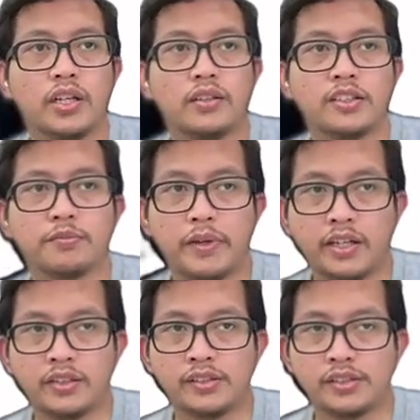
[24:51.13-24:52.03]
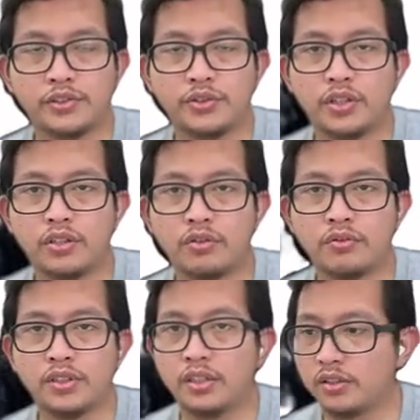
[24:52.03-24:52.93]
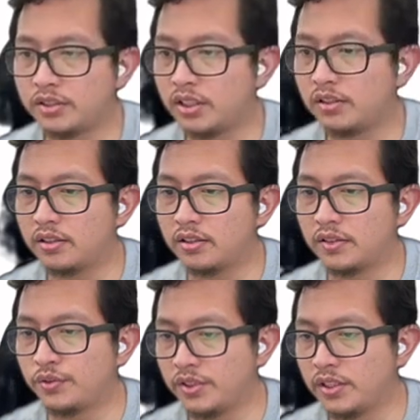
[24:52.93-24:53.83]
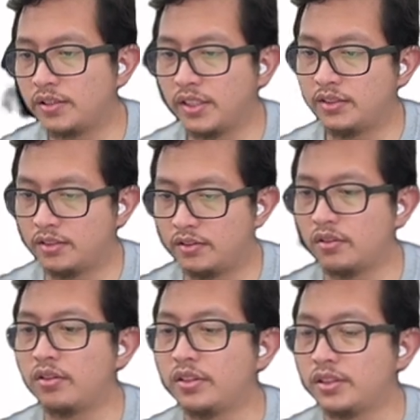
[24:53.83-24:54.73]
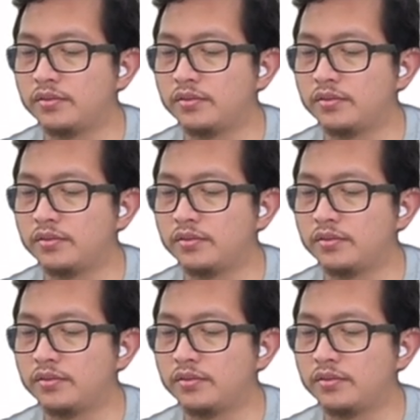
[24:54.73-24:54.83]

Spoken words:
what I expect is the logic, the reasons, and